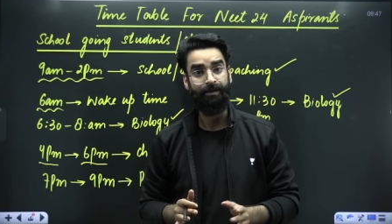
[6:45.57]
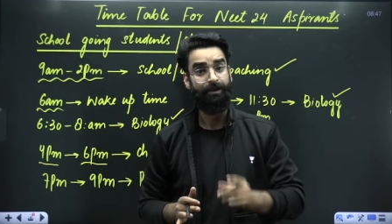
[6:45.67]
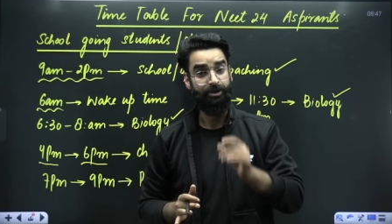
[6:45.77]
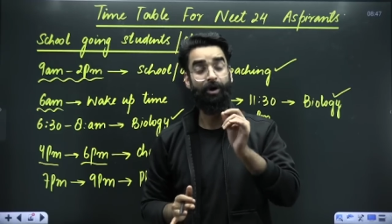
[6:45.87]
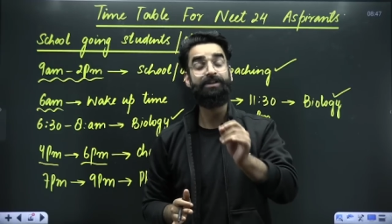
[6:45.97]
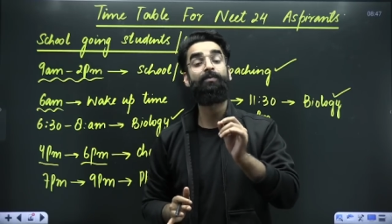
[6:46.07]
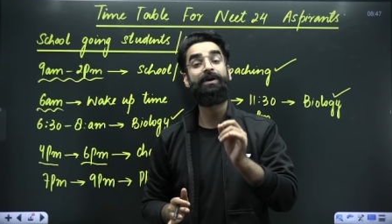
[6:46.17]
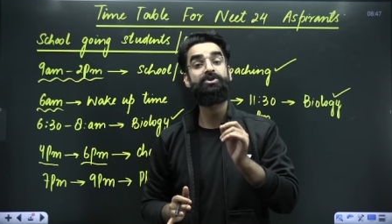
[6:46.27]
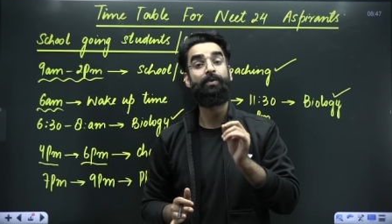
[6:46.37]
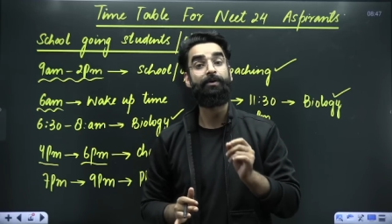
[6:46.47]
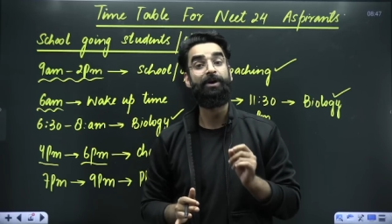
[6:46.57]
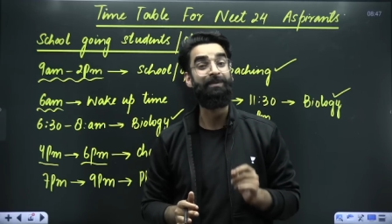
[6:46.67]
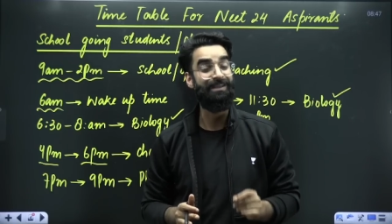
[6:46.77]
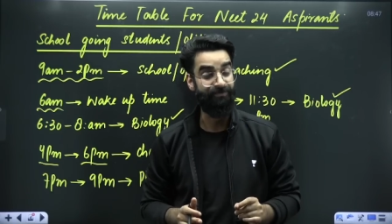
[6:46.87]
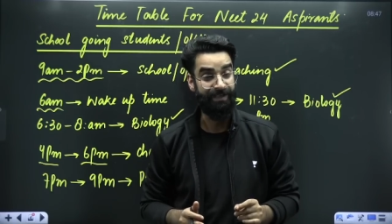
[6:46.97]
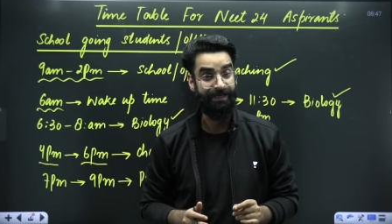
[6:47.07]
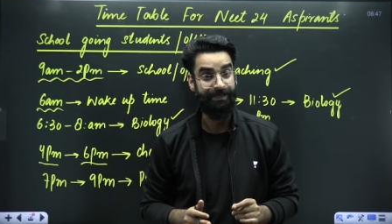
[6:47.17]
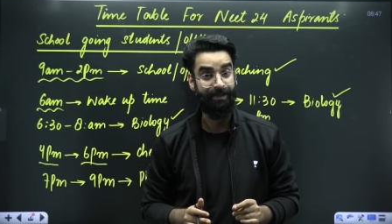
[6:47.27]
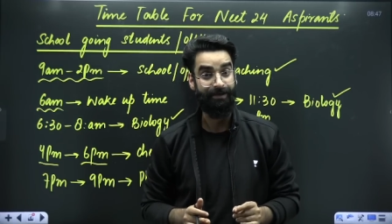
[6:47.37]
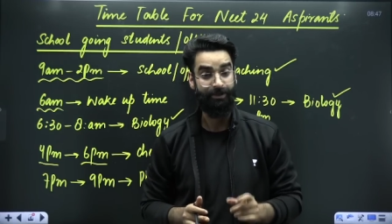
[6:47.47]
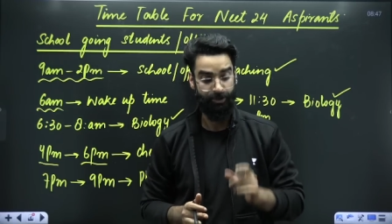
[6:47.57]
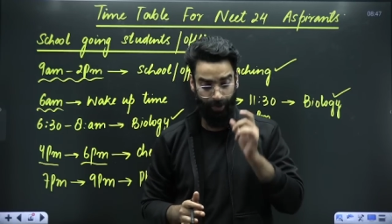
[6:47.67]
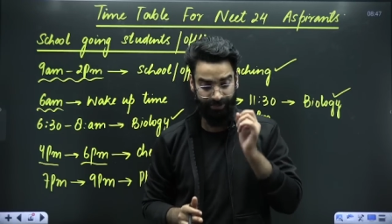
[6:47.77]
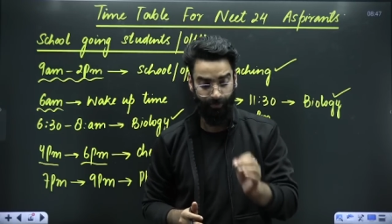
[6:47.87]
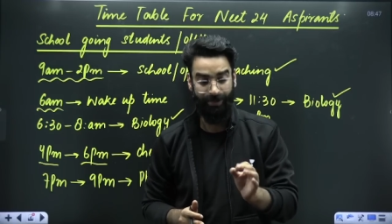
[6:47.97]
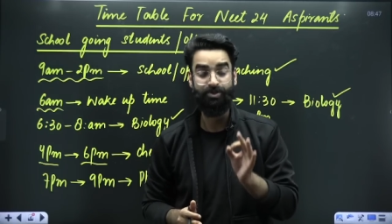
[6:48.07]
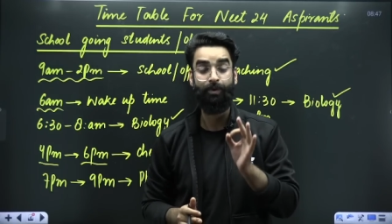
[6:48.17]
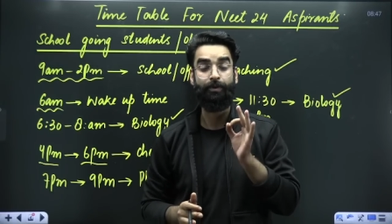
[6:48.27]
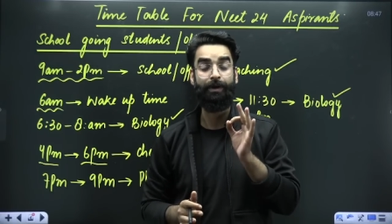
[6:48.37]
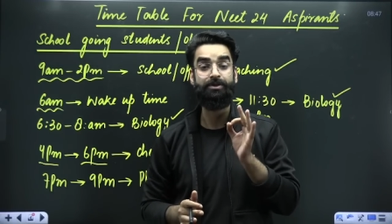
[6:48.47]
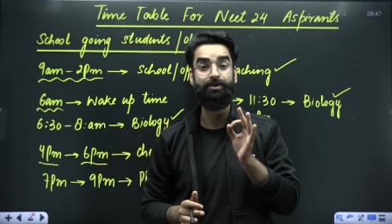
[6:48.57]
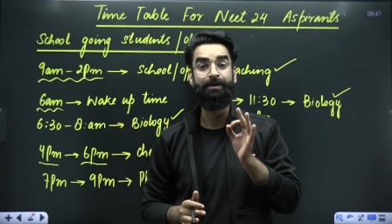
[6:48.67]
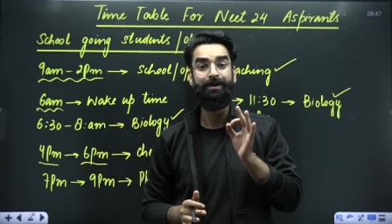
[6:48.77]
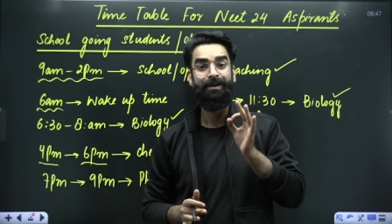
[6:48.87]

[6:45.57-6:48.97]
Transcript: You are the ones who are going to make the weekly target. You are the ones who are going to